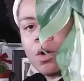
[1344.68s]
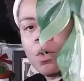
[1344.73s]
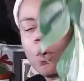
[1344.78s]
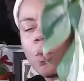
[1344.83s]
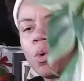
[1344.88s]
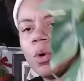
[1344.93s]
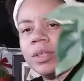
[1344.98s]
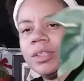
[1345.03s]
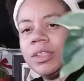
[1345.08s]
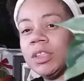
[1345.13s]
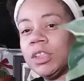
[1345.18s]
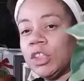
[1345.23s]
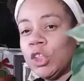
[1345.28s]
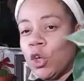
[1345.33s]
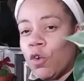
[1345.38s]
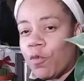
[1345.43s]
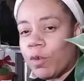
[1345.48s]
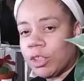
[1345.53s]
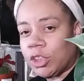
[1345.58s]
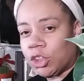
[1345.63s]
or
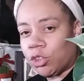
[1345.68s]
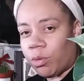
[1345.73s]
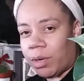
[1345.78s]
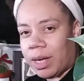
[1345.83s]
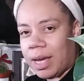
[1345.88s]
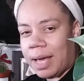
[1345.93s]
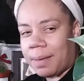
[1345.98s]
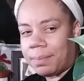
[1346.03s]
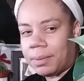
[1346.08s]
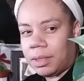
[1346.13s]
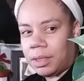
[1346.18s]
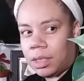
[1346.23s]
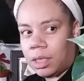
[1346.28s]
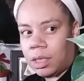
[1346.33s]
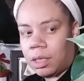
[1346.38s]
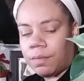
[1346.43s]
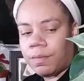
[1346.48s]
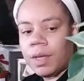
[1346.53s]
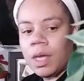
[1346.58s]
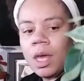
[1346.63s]
silver streak, I
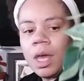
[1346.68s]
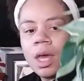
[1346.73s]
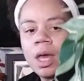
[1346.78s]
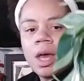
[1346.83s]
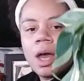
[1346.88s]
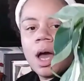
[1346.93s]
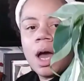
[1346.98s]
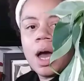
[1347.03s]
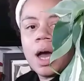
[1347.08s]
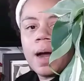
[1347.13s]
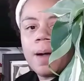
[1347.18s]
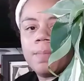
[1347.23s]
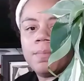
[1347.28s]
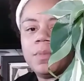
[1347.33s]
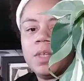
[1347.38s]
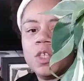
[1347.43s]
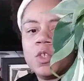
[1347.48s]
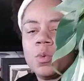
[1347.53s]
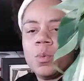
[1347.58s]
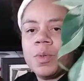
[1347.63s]
believe.
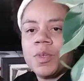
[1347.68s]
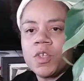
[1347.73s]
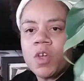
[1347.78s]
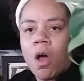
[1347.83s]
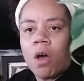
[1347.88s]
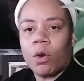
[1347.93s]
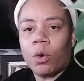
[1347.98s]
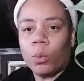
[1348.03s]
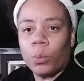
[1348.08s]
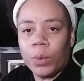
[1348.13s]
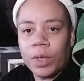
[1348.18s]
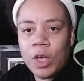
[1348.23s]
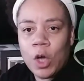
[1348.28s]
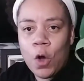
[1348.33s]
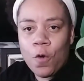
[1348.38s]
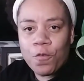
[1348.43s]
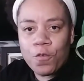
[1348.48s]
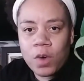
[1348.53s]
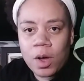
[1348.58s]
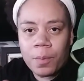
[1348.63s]
This one was called a Rio
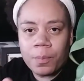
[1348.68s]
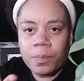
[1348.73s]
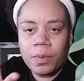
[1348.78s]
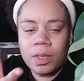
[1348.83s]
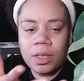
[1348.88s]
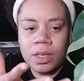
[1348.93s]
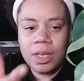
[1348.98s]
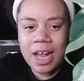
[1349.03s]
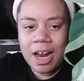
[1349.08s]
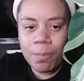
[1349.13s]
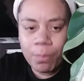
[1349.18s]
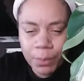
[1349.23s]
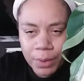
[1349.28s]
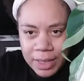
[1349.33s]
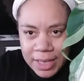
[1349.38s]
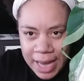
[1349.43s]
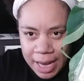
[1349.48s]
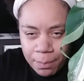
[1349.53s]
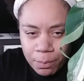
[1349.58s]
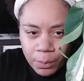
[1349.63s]
from
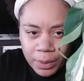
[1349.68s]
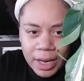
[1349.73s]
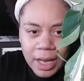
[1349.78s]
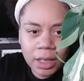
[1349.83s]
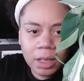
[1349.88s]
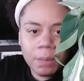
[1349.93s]
Gabriella